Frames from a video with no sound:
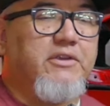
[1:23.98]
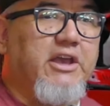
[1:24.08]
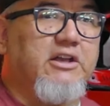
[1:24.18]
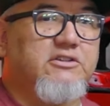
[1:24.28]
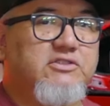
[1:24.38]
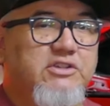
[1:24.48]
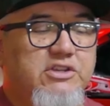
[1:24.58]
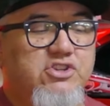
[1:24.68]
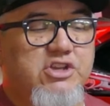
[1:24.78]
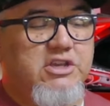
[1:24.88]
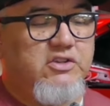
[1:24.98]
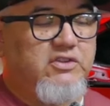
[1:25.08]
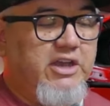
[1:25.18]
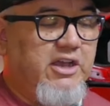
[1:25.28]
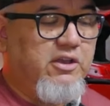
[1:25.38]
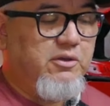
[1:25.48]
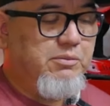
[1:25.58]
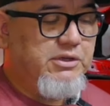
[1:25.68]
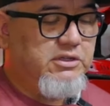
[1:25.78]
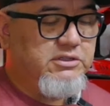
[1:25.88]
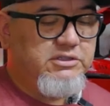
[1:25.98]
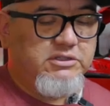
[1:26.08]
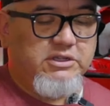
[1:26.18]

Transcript: LCG style build.